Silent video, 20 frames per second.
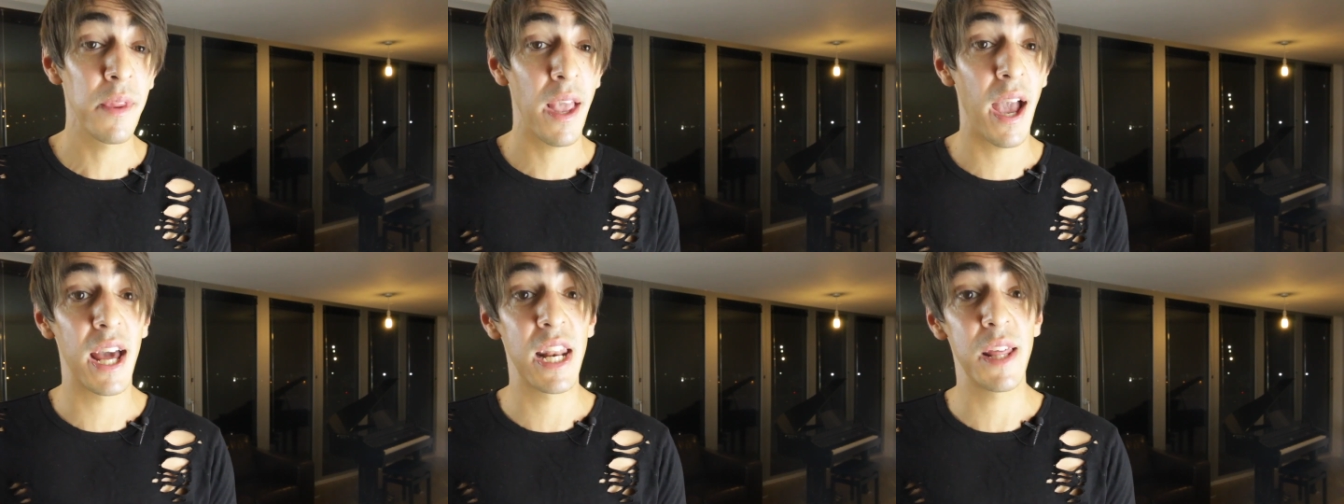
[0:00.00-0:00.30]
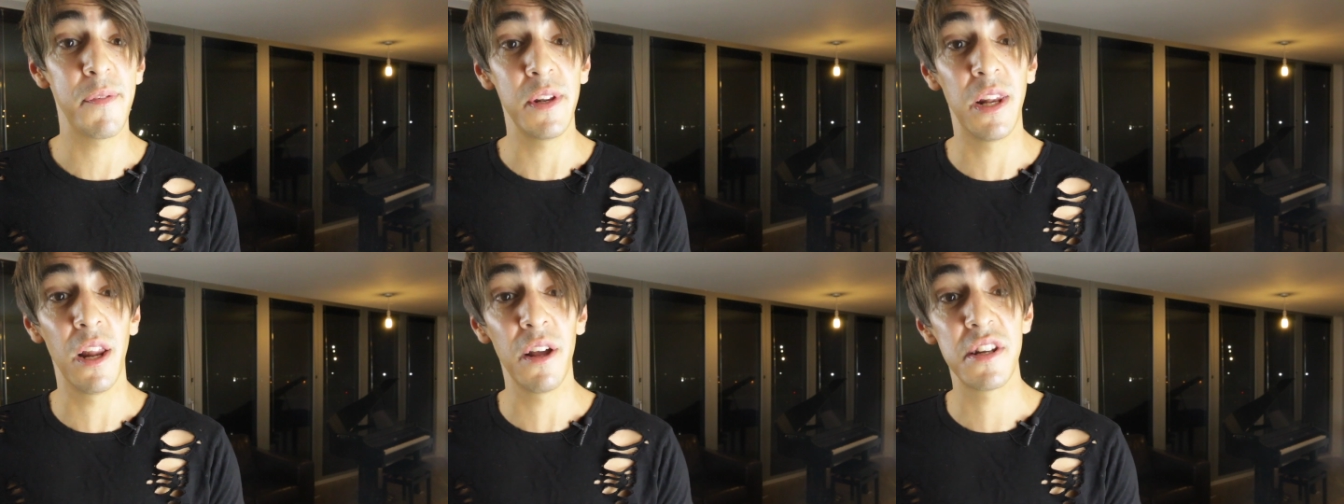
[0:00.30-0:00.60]

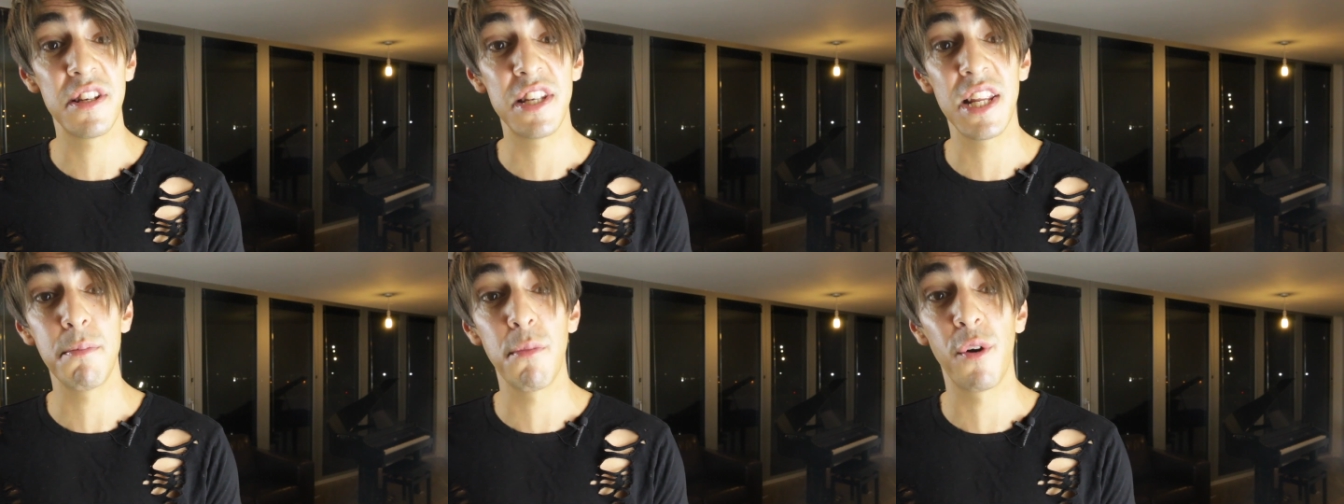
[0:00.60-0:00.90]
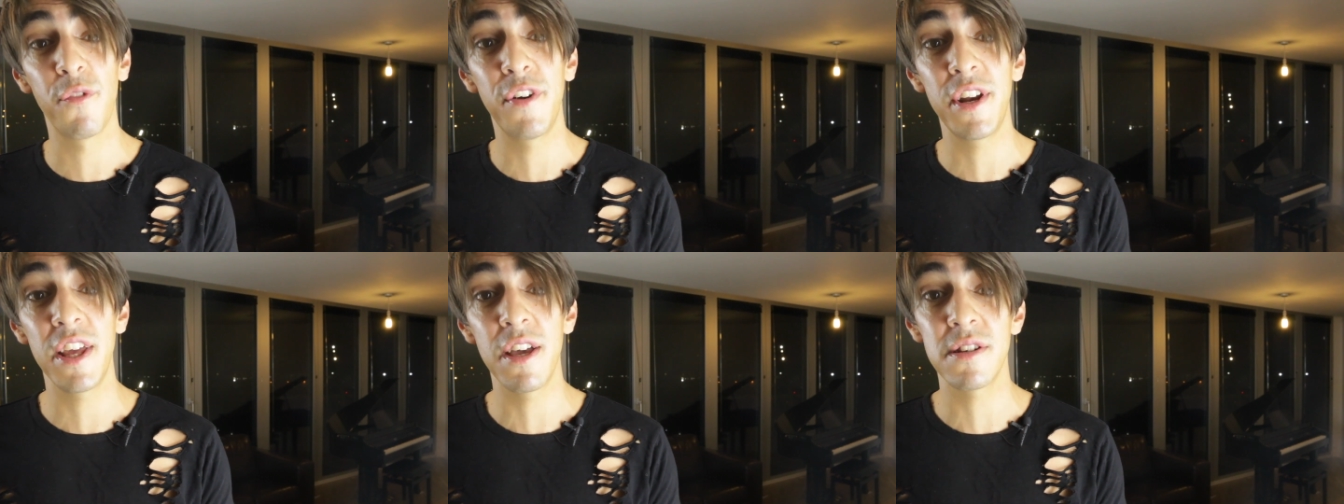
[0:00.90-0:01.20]
And if you'd like to see
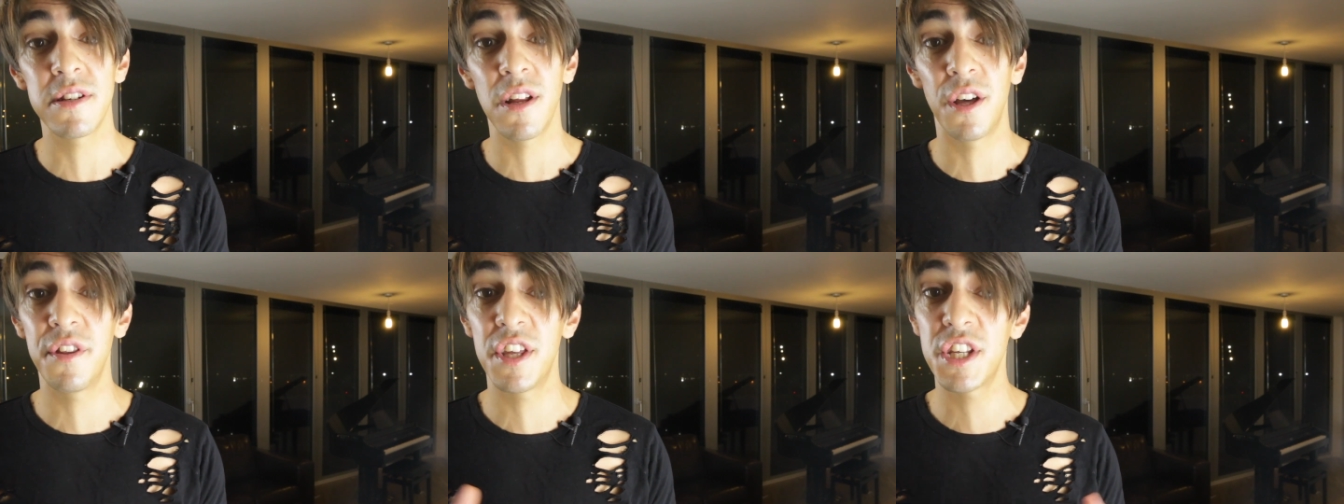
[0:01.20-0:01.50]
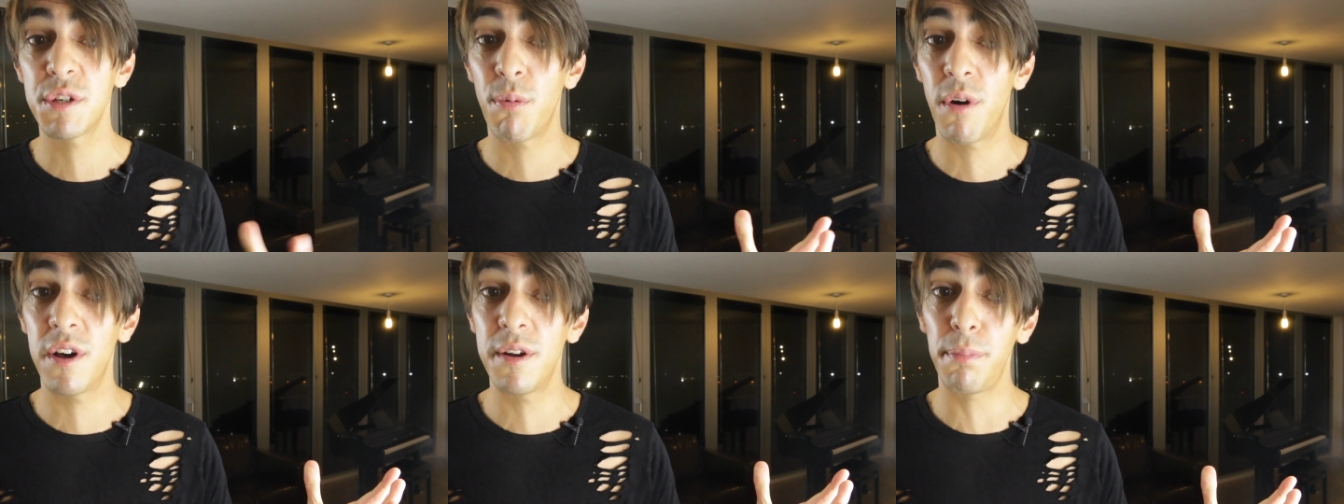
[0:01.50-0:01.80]
more videos like
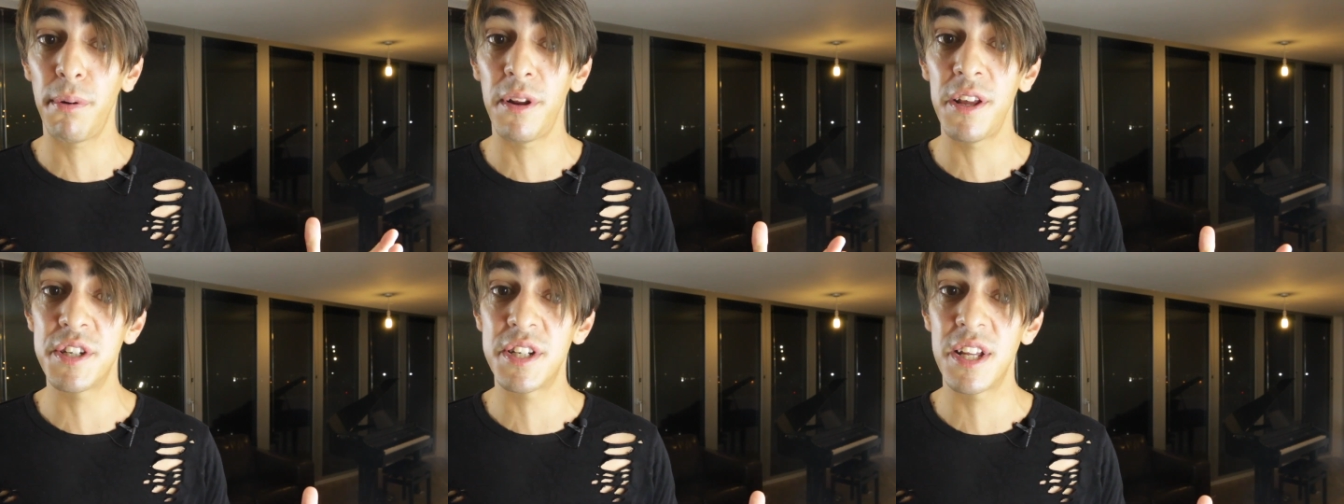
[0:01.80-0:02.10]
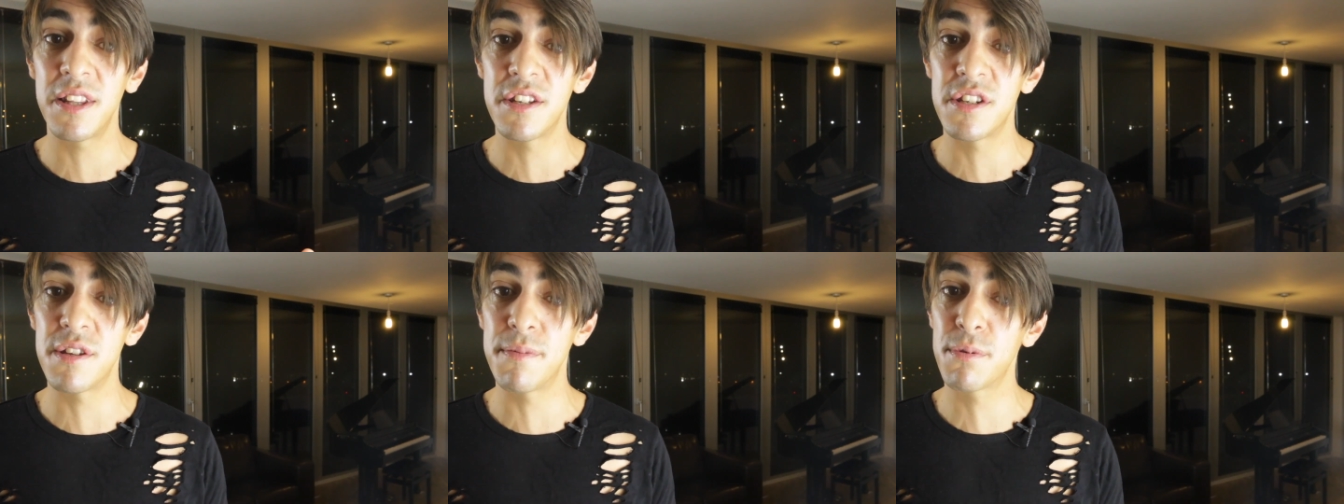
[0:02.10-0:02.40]
this one, please
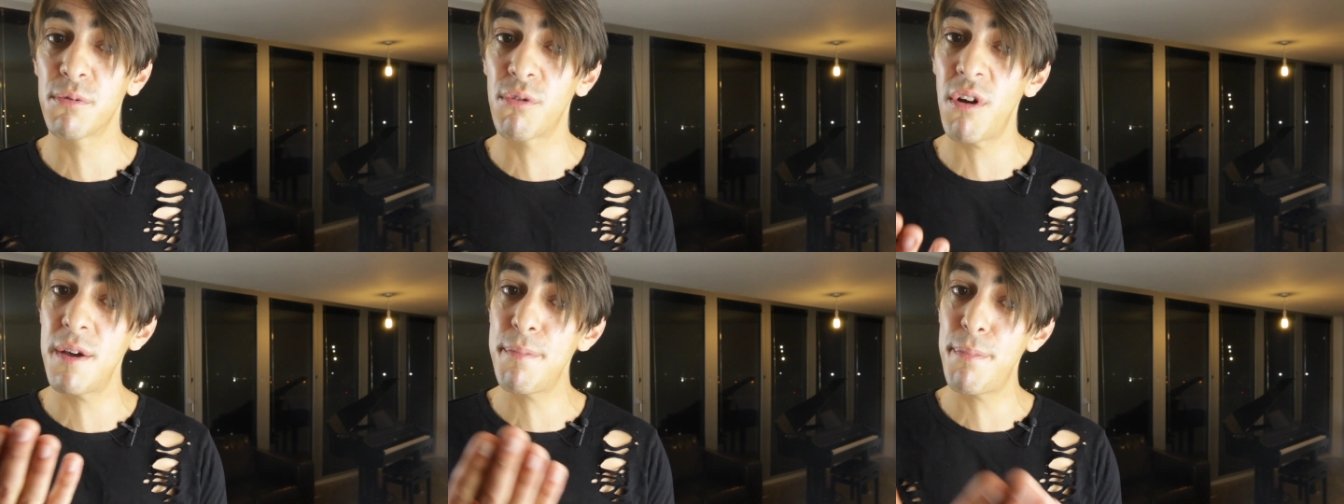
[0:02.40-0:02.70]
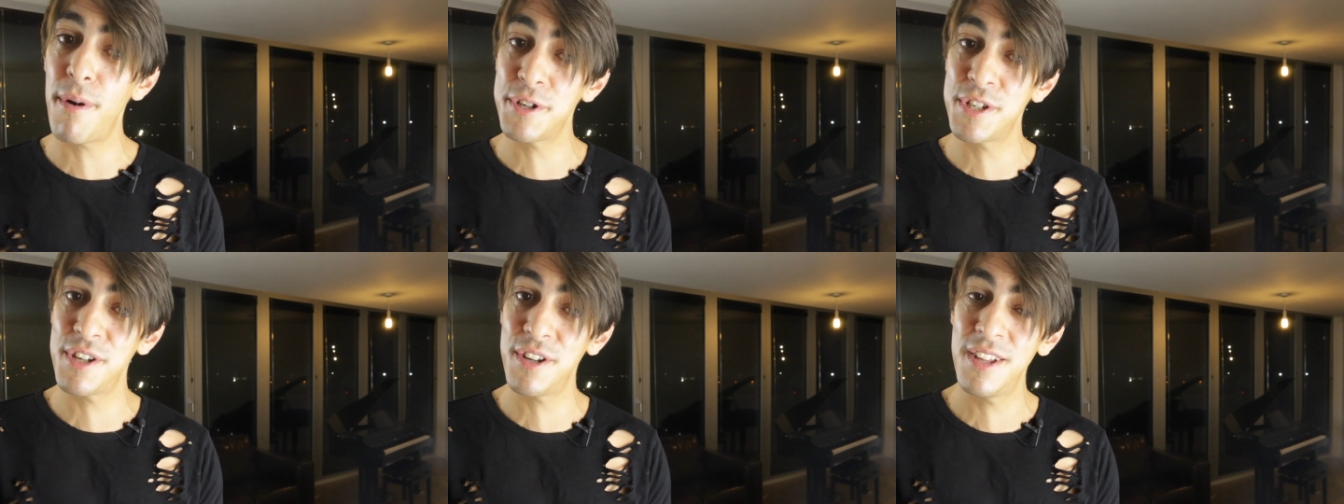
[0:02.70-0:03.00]
hit the
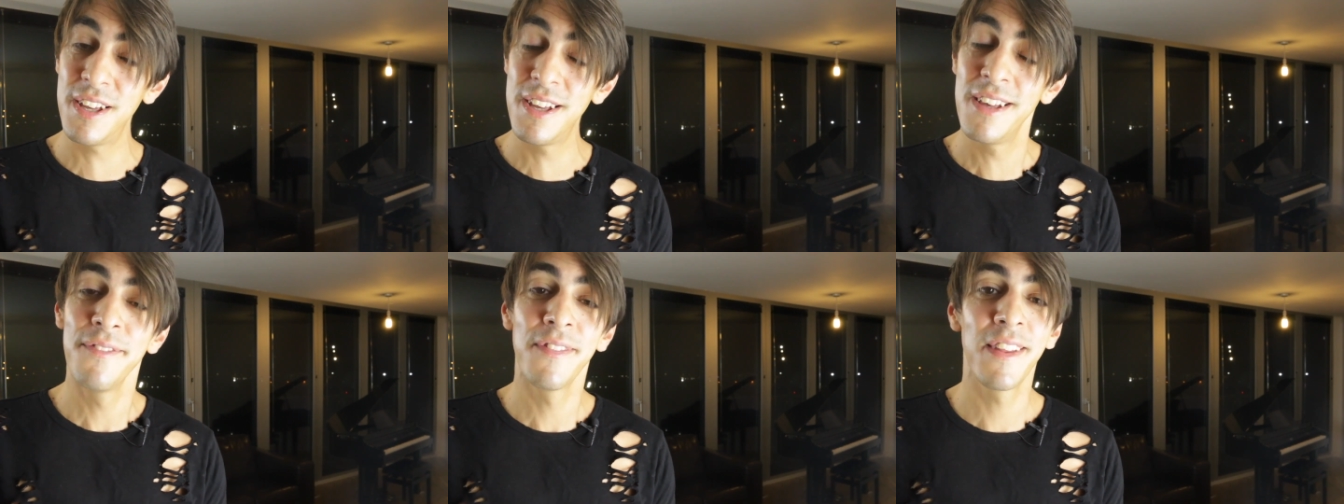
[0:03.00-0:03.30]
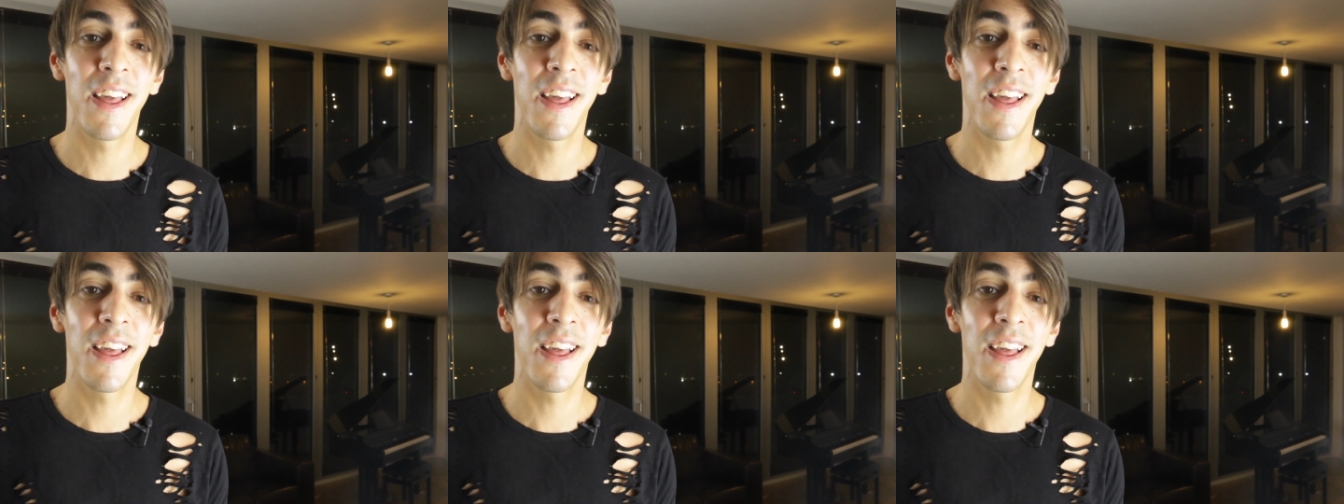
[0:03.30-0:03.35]
subscribe button.